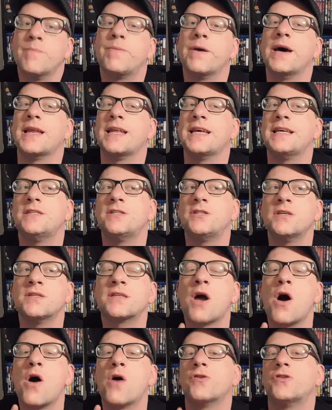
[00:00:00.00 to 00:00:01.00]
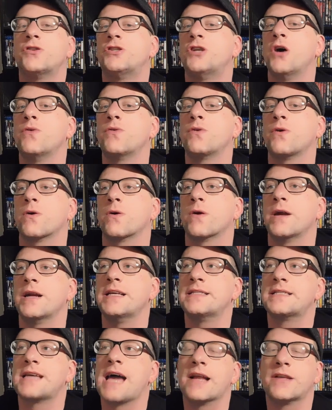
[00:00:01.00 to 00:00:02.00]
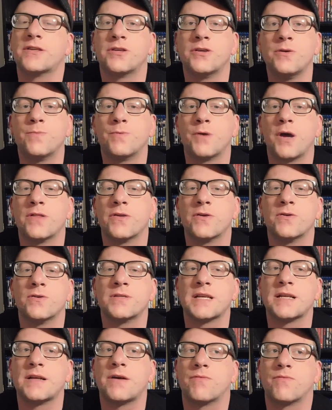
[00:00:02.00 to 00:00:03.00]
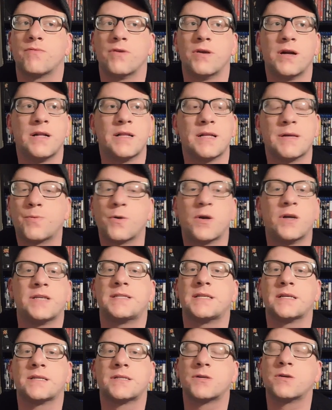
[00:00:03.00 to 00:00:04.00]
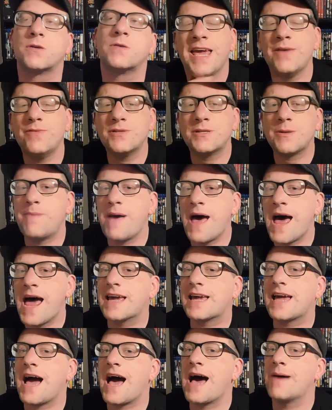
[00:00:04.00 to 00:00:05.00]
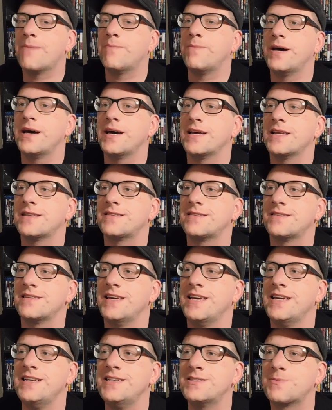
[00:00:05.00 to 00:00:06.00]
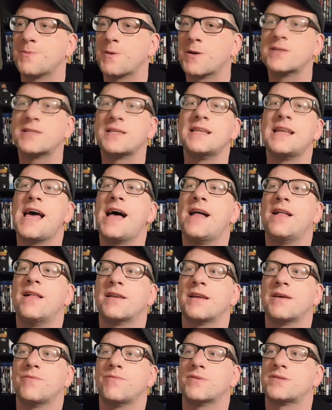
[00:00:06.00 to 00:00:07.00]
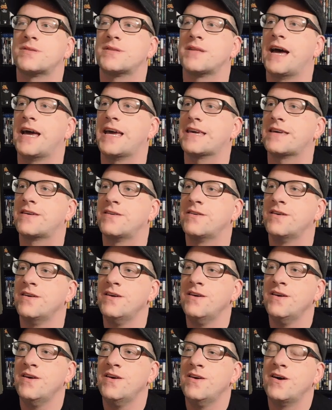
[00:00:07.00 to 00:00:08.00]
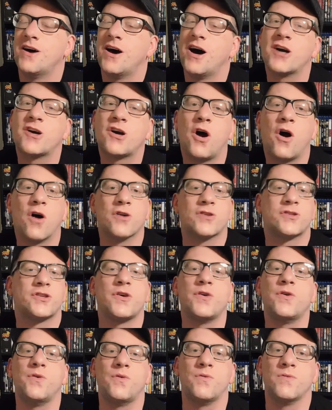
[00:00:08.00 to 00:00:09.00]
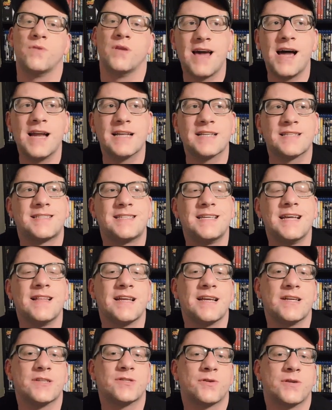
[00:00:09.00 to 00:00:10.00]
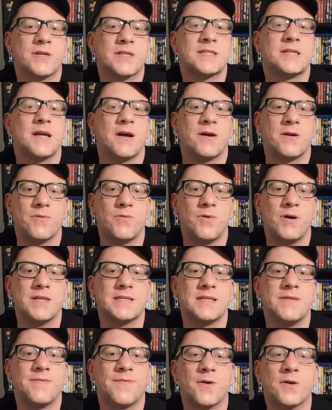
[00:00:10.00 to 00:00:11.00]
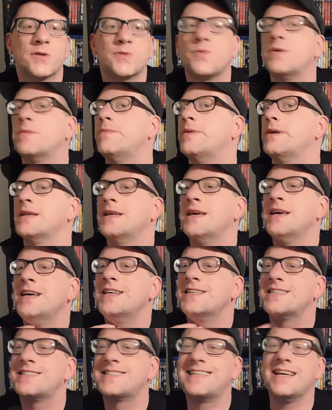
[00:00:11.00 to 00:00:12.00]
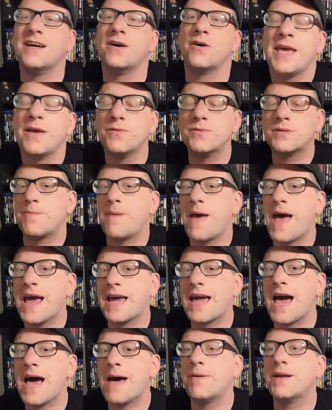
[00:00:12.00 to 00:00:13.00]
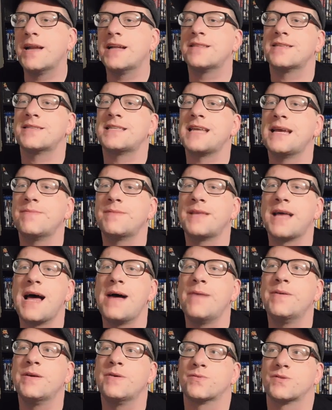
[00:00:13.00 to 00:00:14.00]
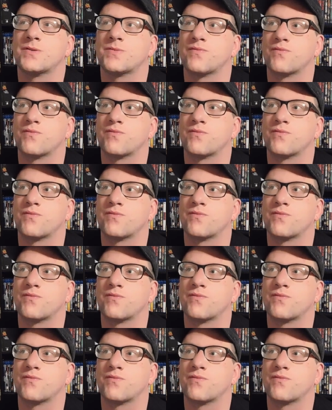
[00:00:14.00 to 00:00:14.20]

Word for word: but he's just called Joker, and he's got two brothers and a really pretty sister. He was a bad guy, but his personality was like a cartoon. Not as silly as Chris Tucker was in the first one, but still, he was a bad guy, but at the same time, he was